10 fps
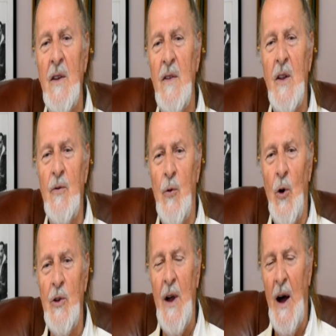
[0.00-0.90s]
that
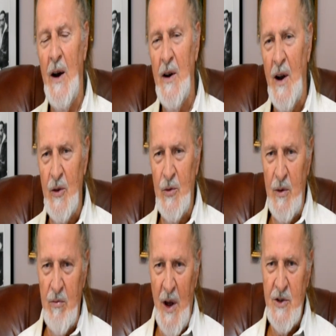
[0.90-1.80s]
4 dan, as
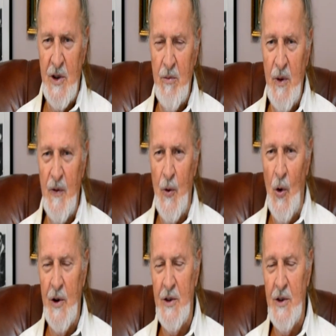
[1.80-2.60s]
we mentioned before,